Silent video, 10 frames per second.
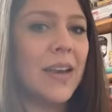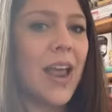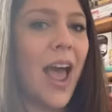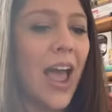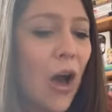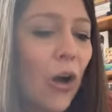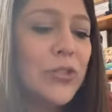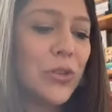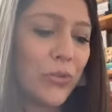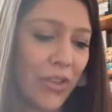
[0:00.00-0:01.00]
I
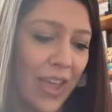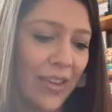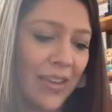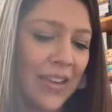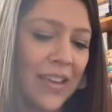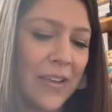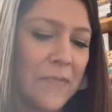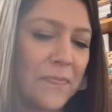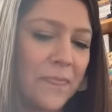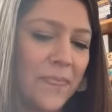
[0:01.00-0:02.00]
also think
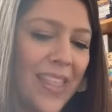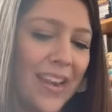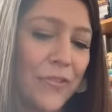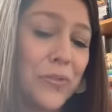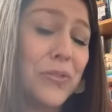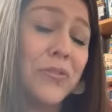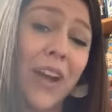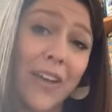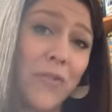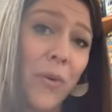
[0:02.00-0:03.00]
that if you
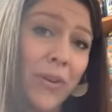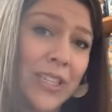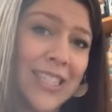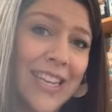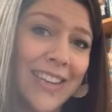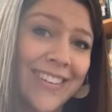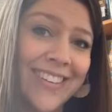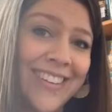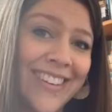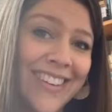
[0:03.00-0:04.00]
survive
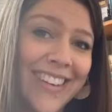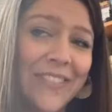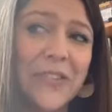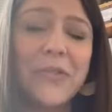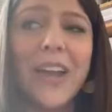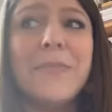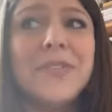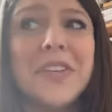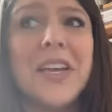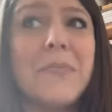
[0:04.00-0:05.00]
quarantine, if you are able
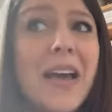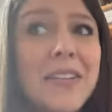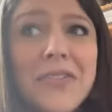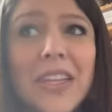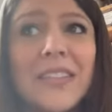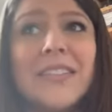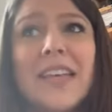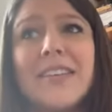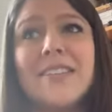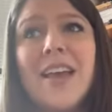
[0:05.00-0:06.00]
to come out of this
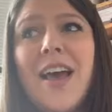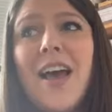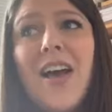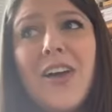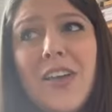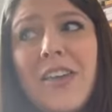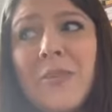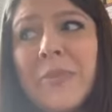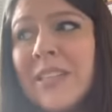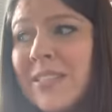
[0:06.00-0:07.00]
and hug
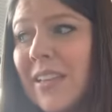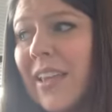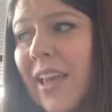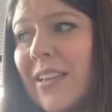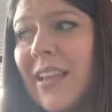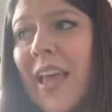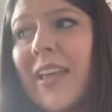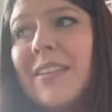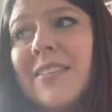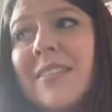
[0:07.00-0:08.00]
humans again
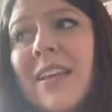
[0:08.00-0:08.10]
and